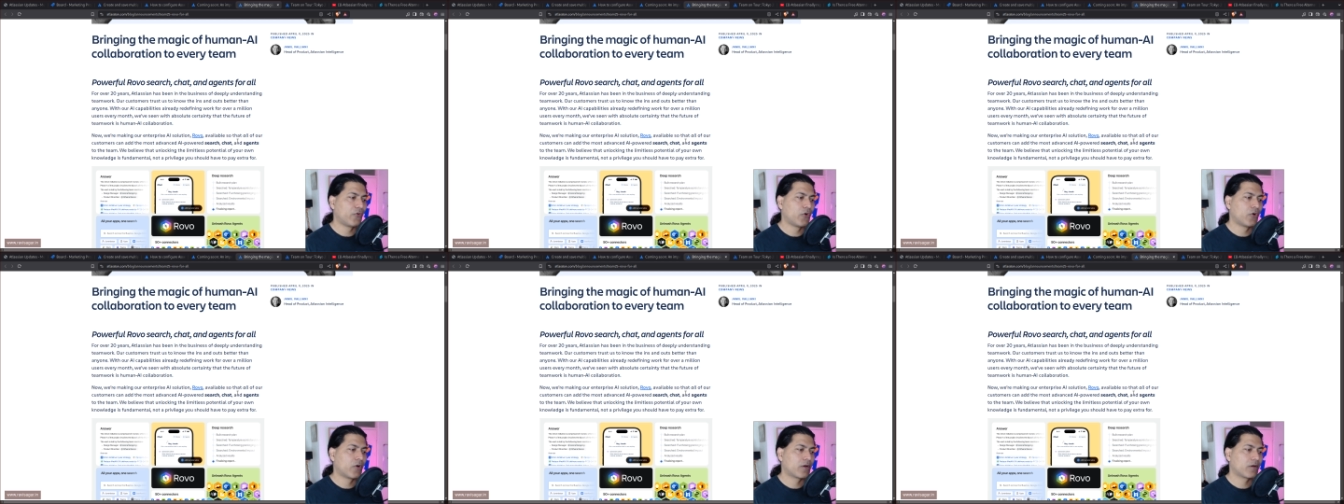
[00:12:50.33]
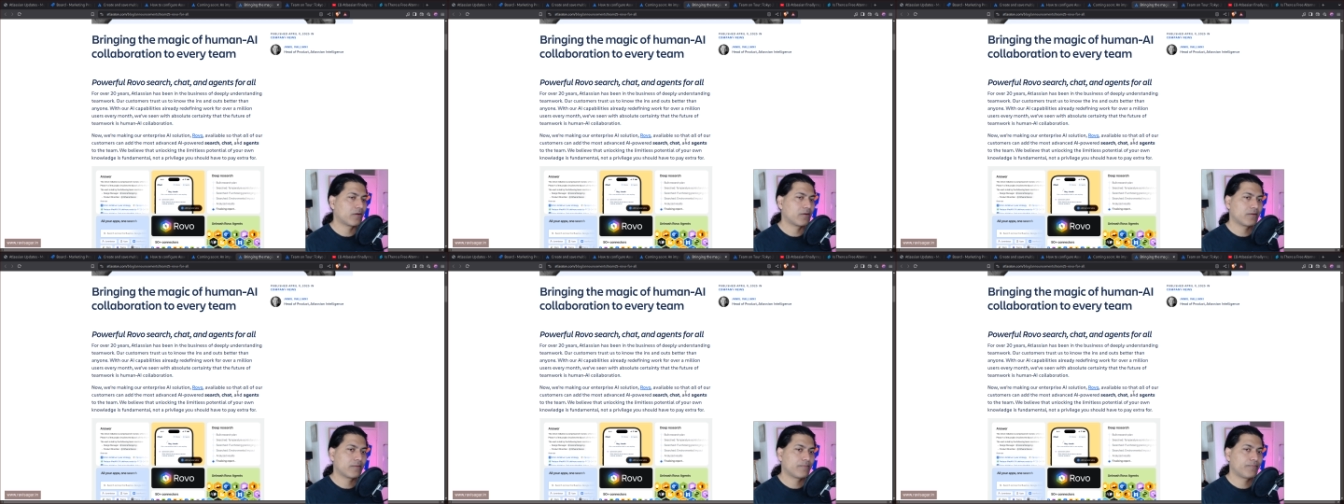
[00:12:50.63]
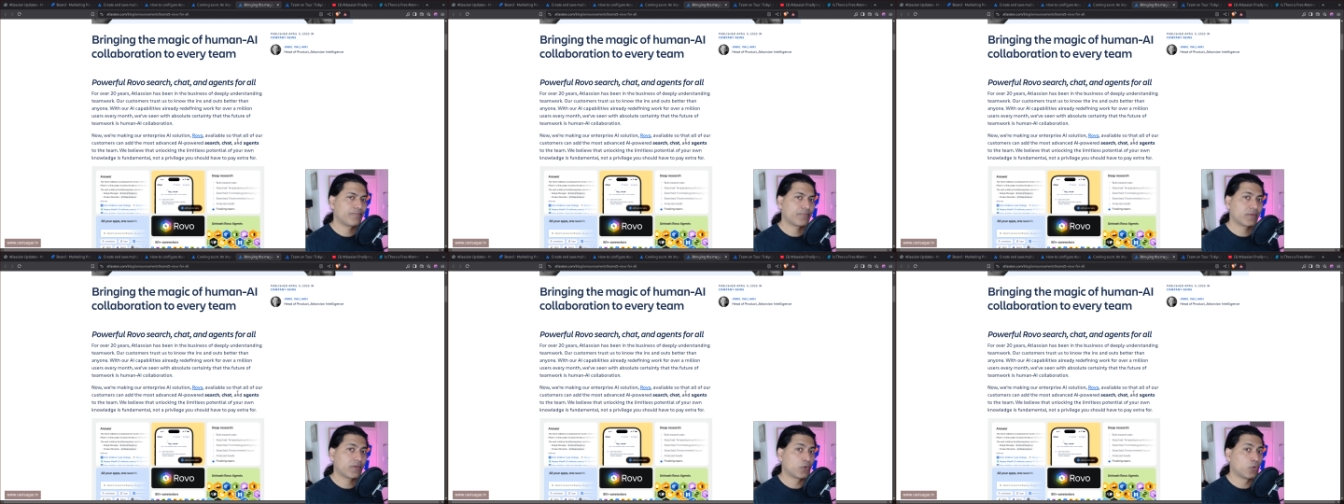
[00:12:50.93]
for
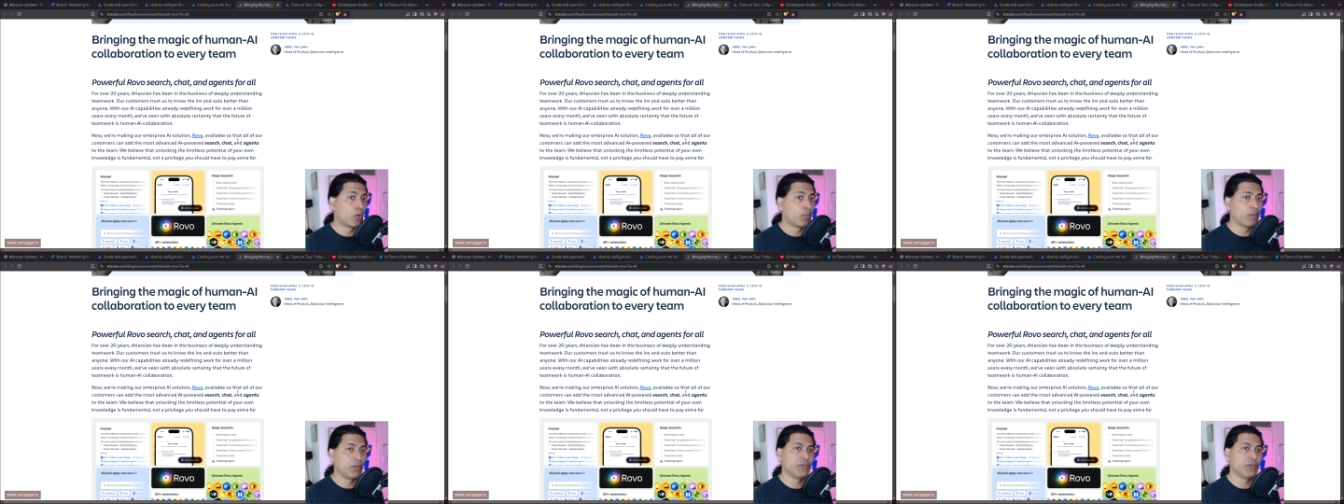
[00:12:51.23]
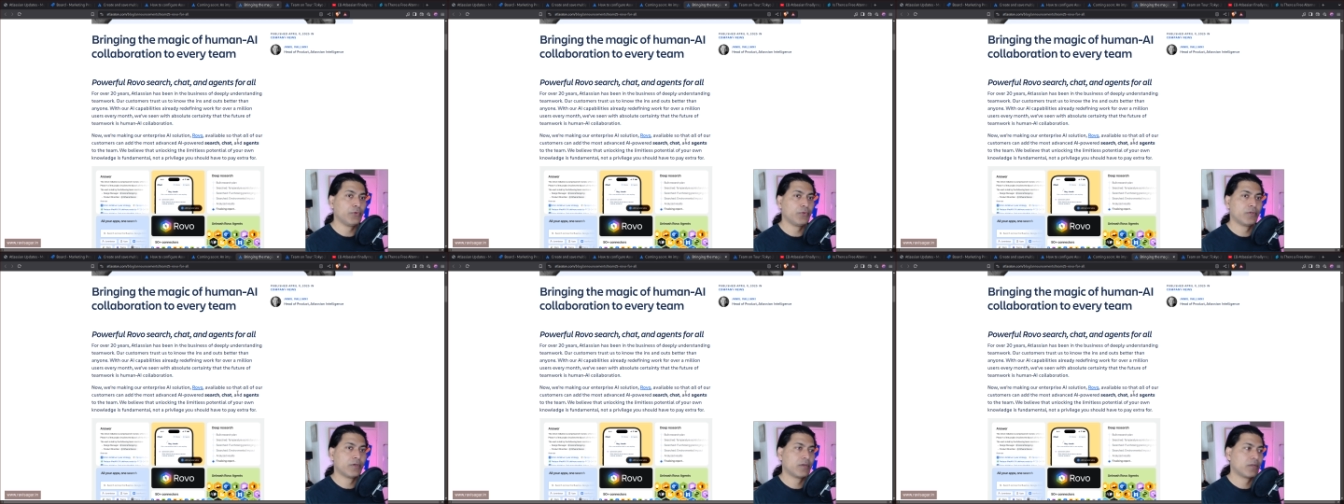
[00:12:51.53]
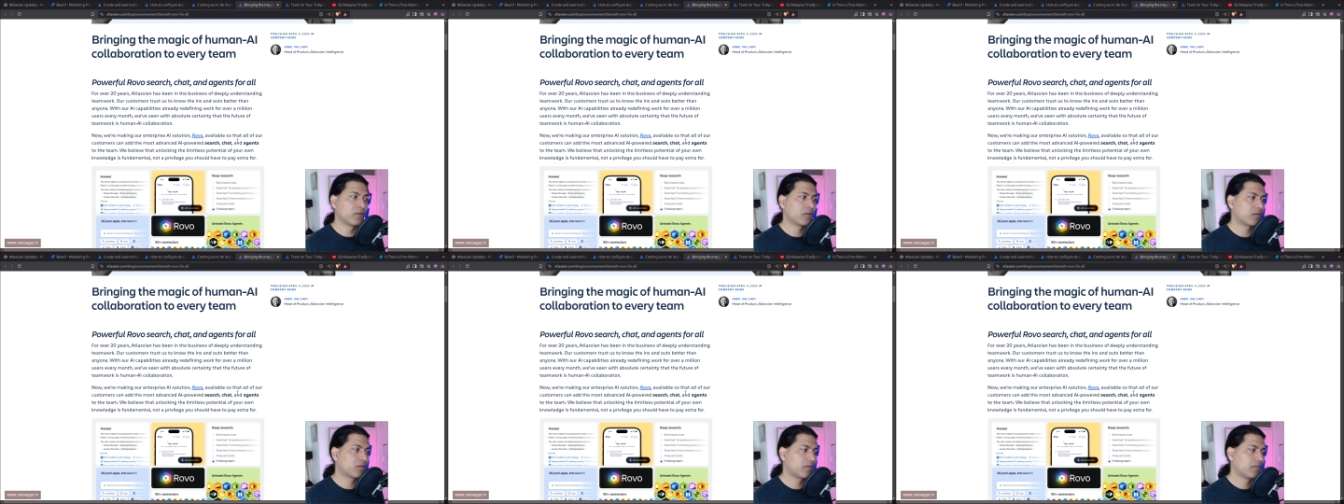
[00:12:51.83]
normal
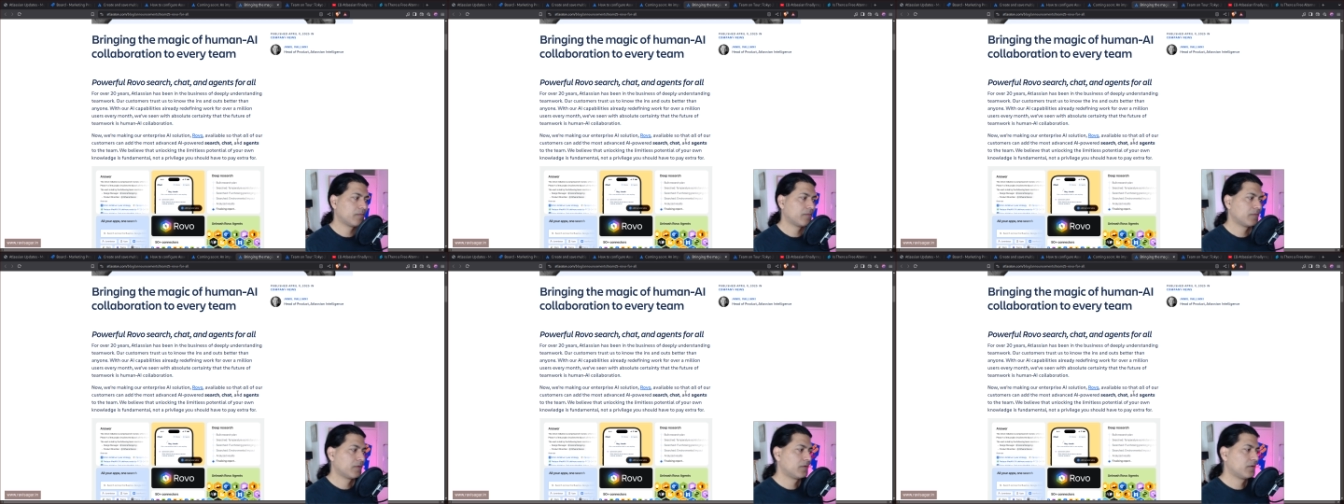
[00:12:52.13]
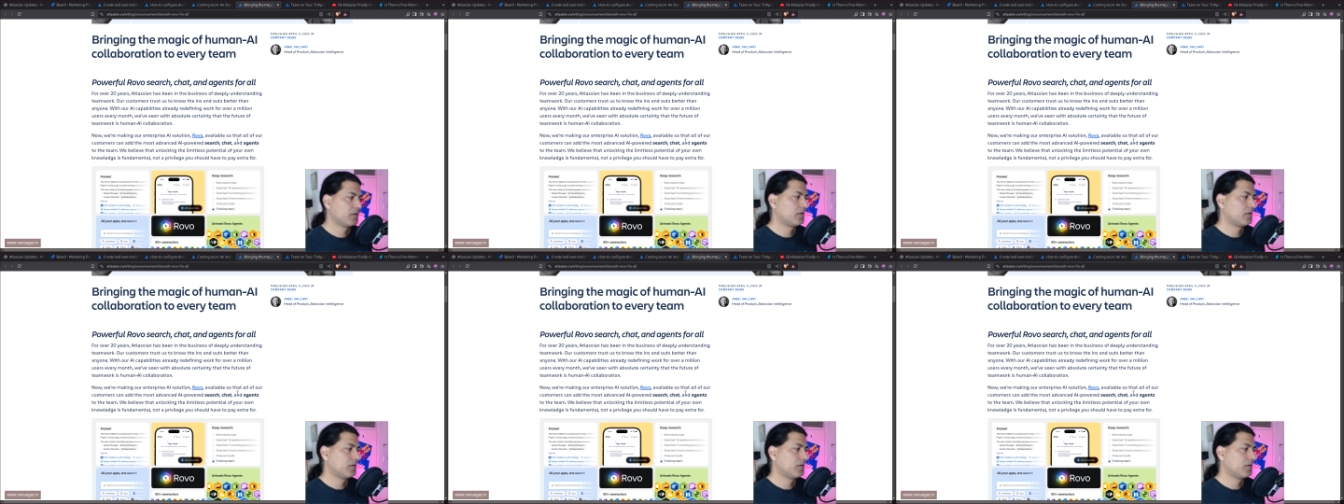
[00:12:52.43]
users,